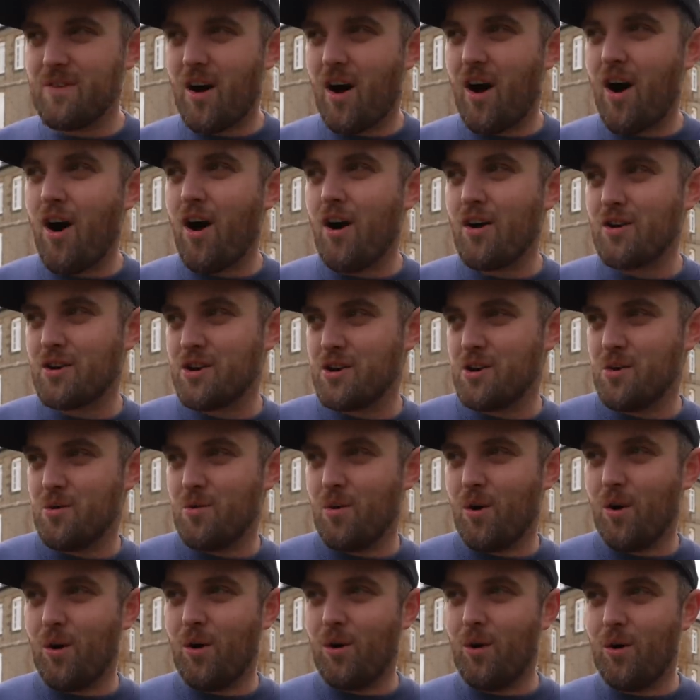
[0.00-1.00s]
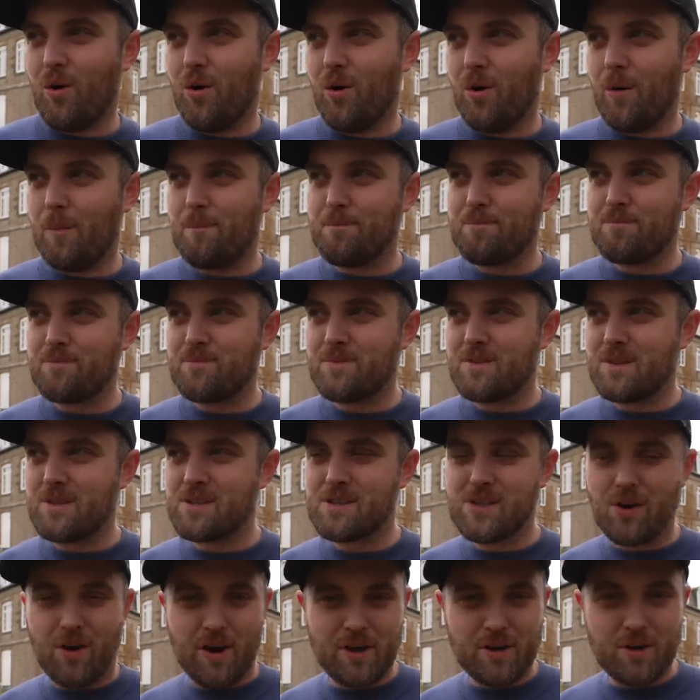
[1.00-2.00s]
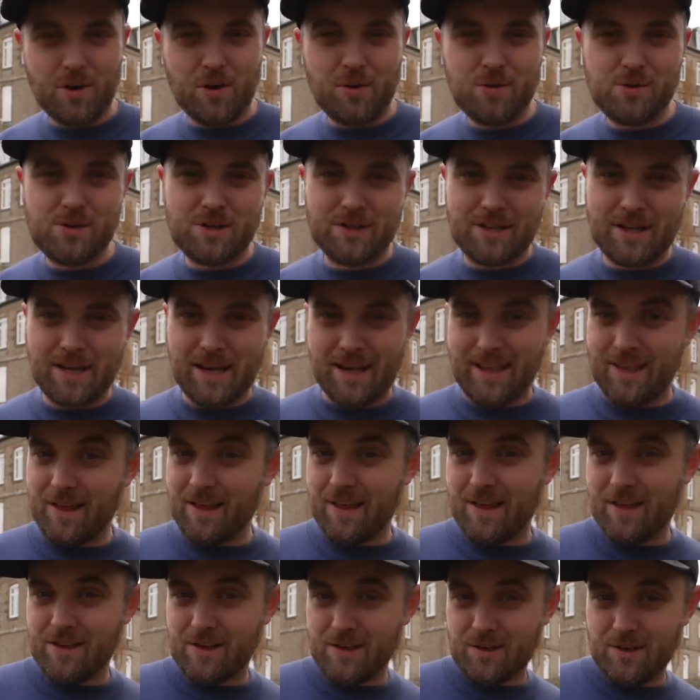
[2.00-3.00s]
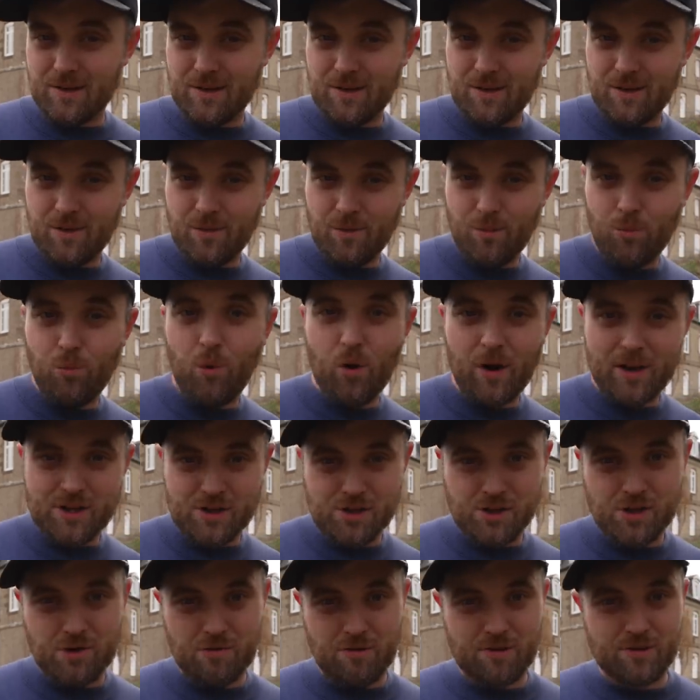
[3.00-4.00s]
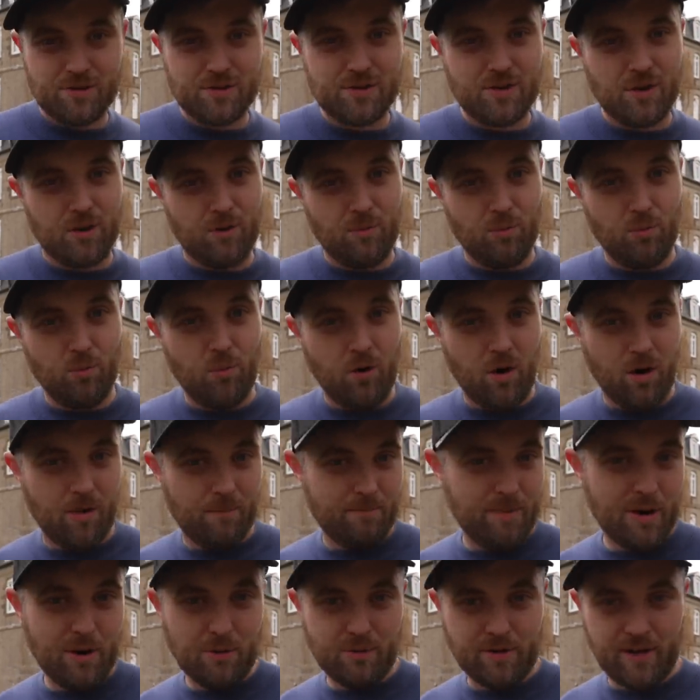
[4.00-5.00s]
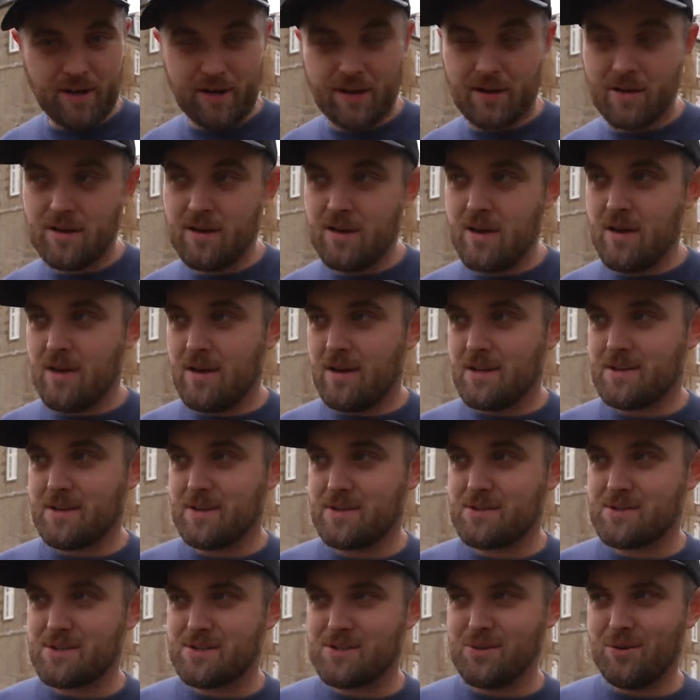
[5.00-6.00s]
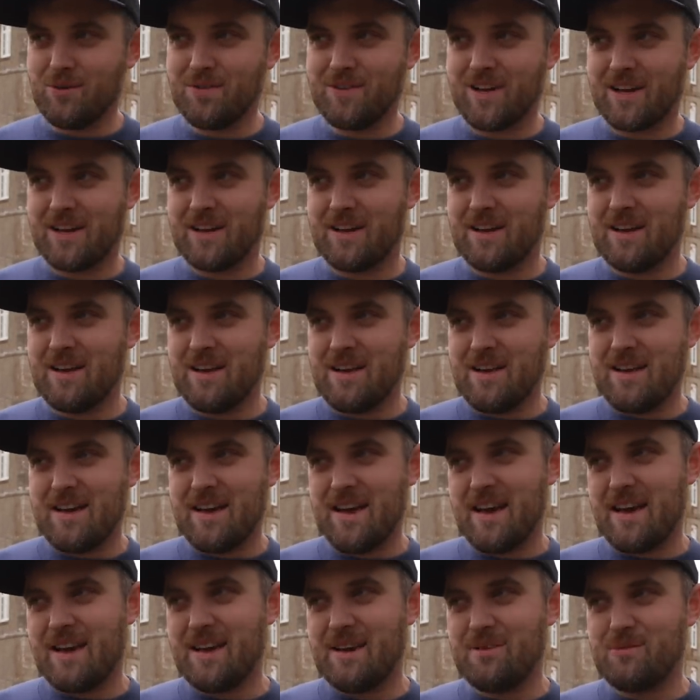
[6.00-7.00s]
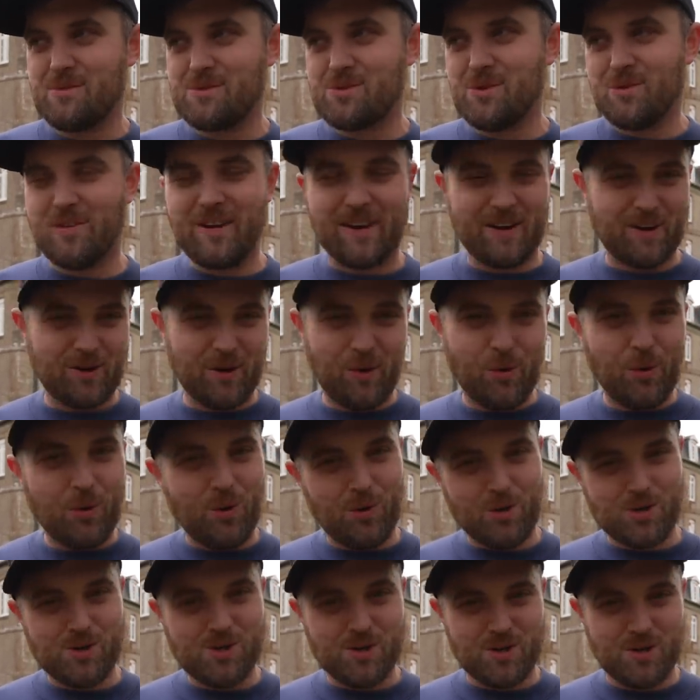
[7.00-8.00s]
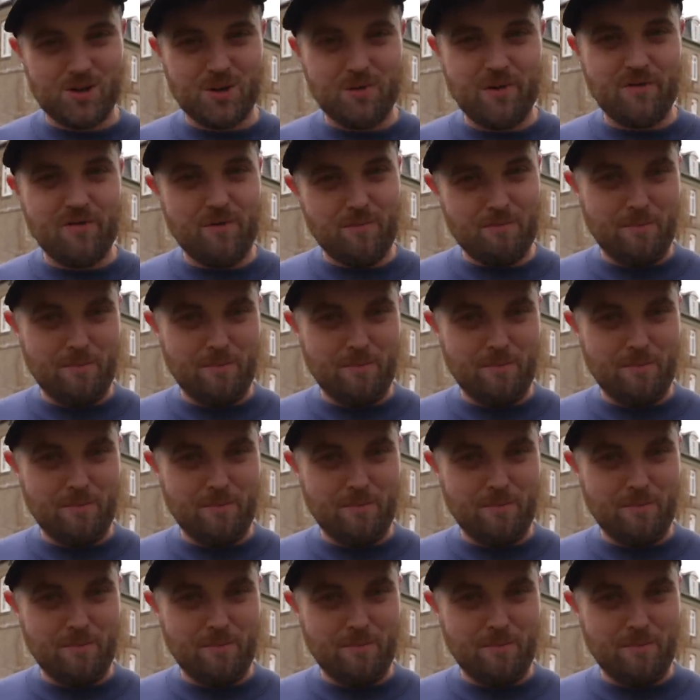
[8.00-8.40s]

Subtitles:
argue or decide who's going to get what insurance on what building. So it's sort of like an auction. Whoever